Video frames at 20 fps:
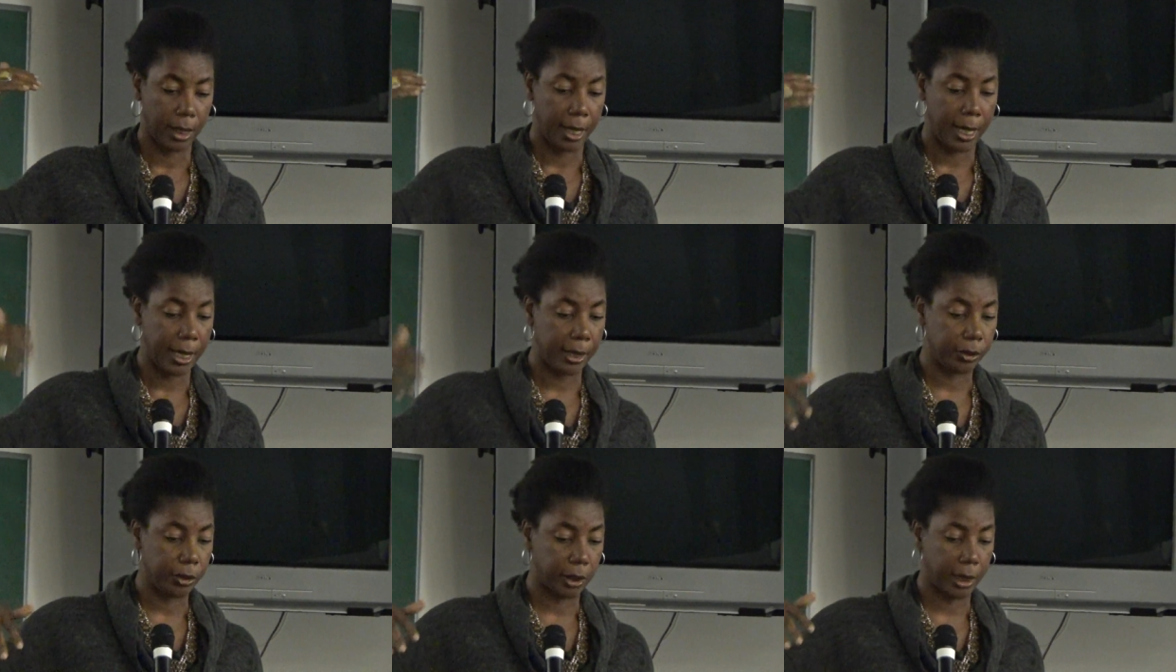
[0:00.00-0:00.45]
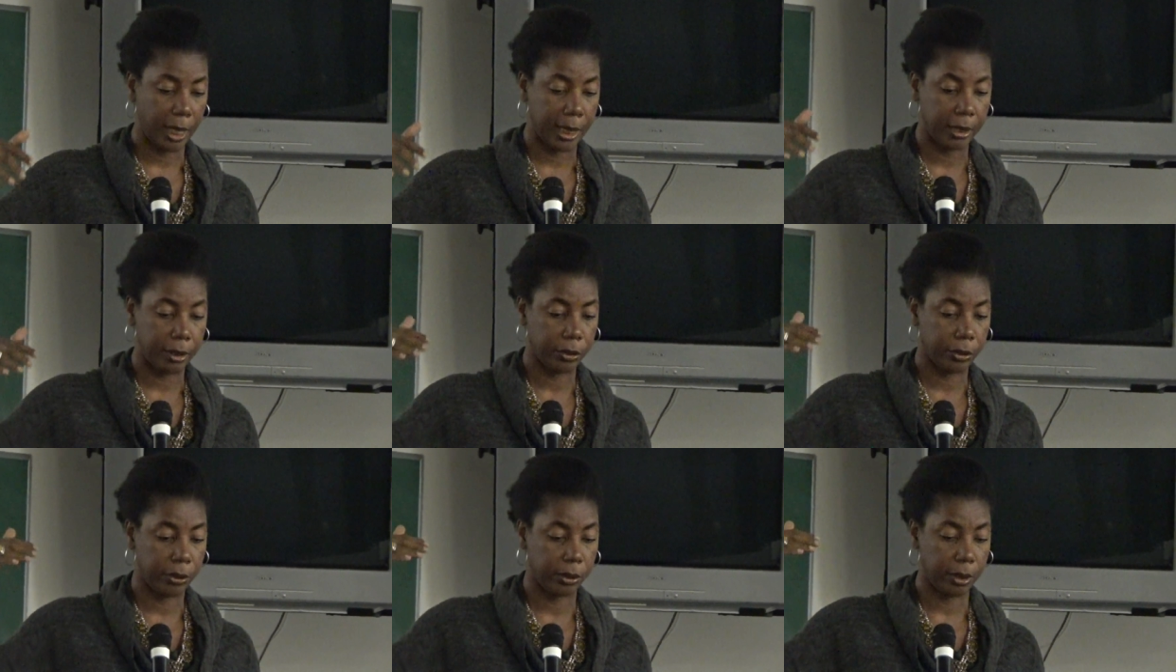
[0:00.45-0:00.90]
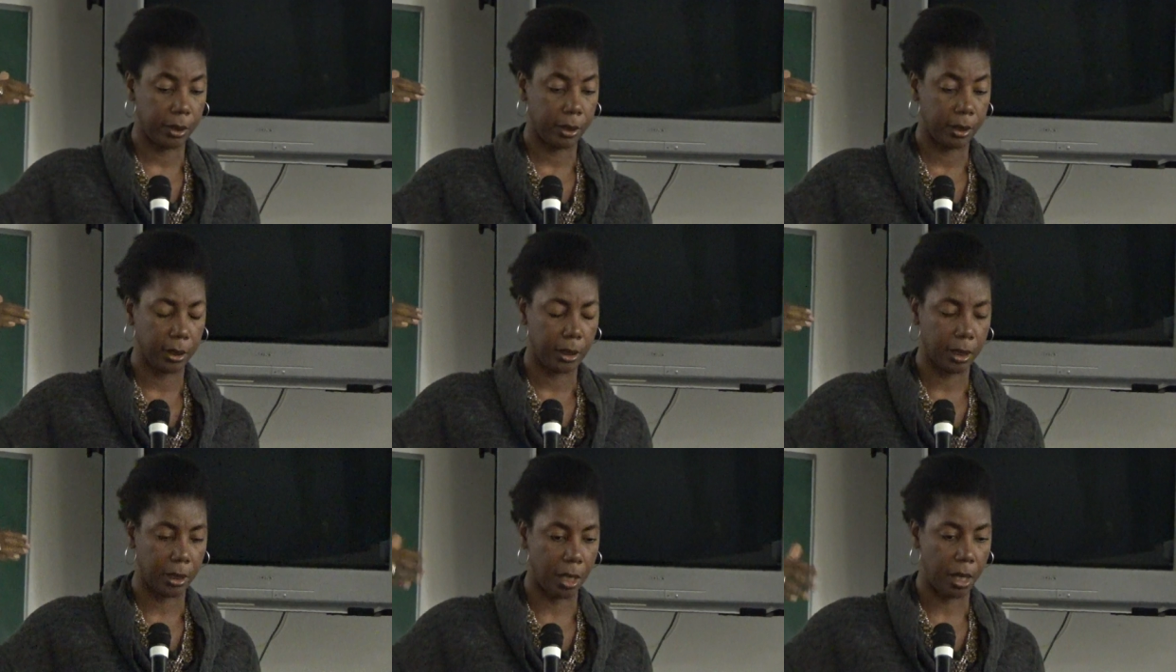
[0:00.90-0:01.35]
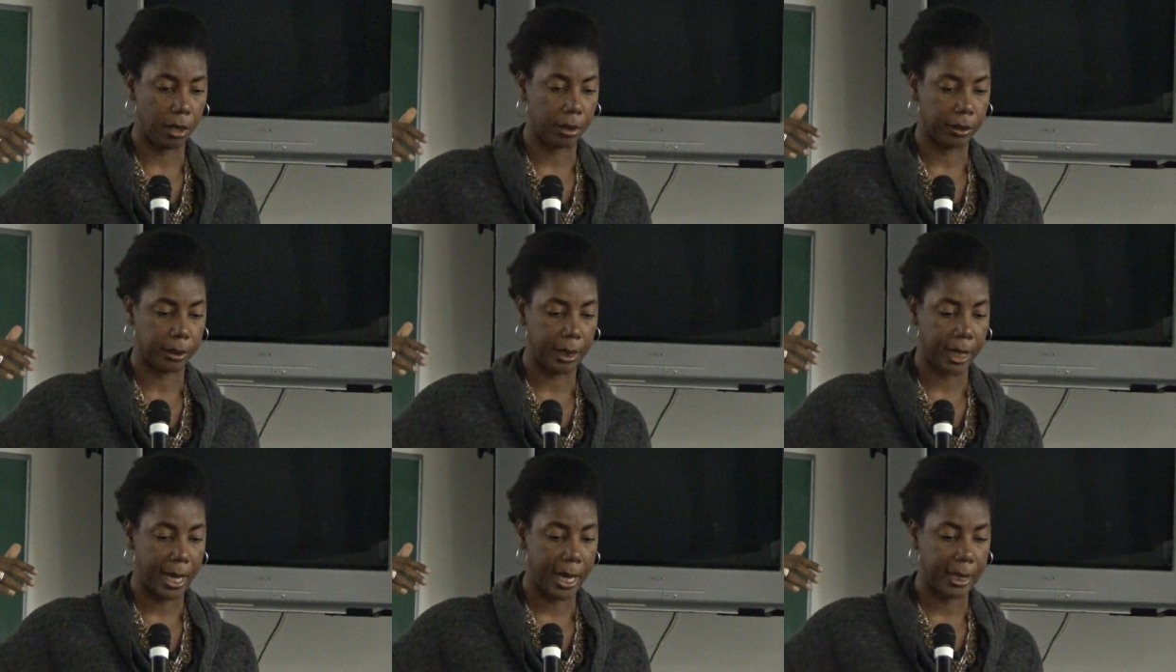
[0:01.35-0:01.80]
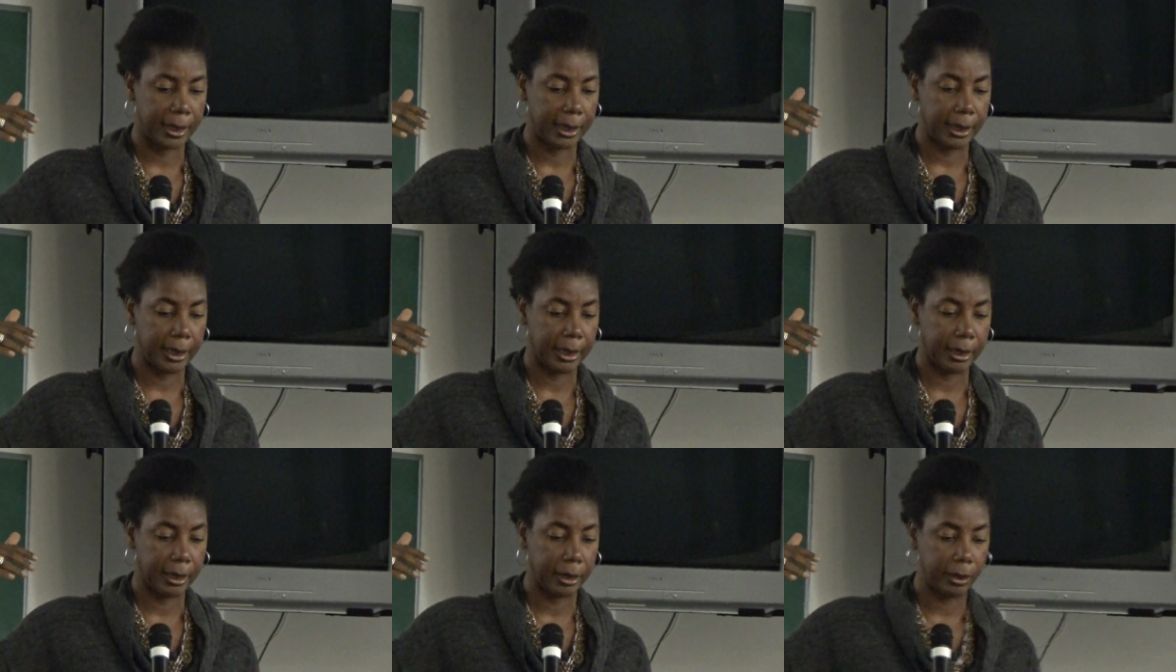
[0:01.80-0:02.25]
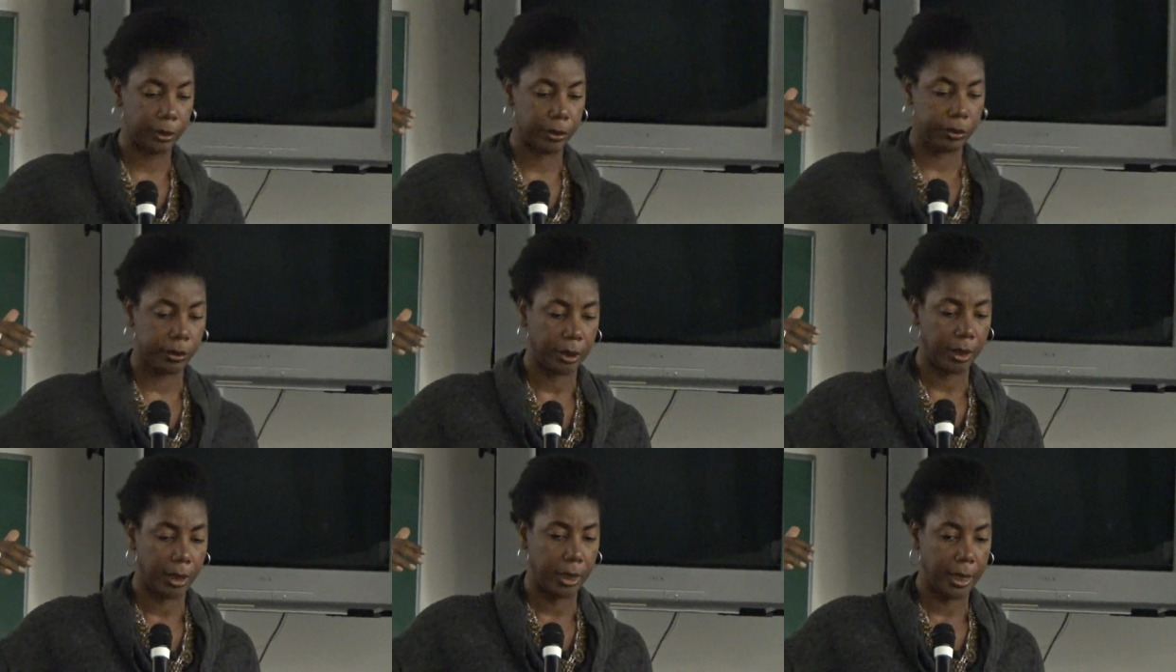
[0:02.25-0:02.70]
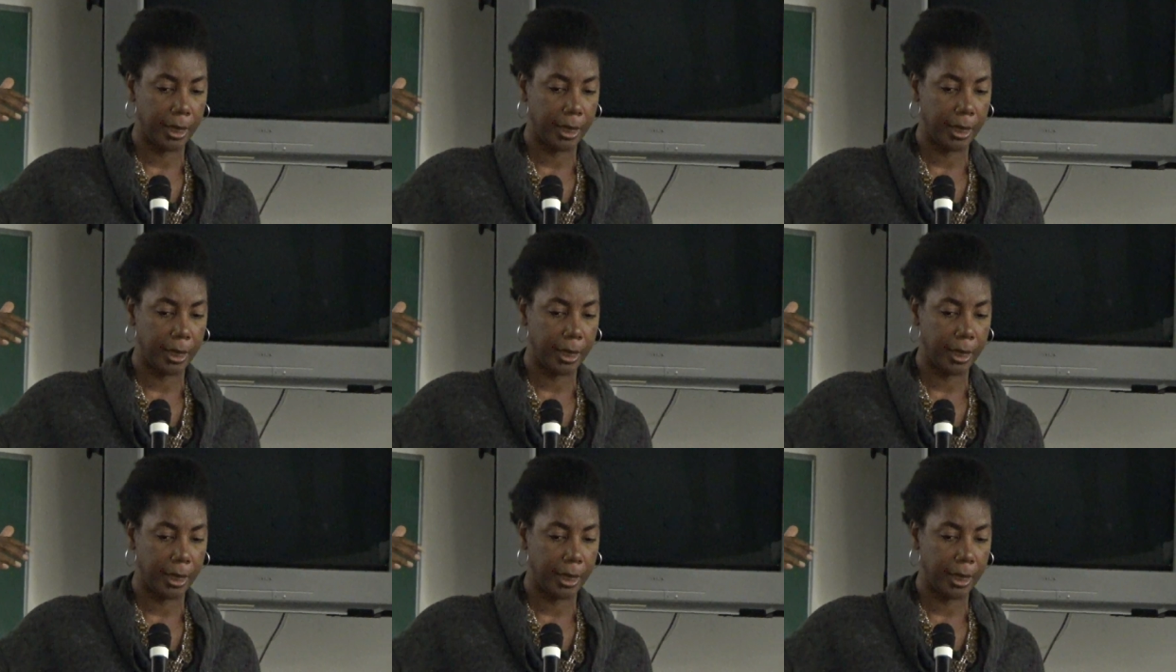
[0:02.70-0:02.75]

education and all of that is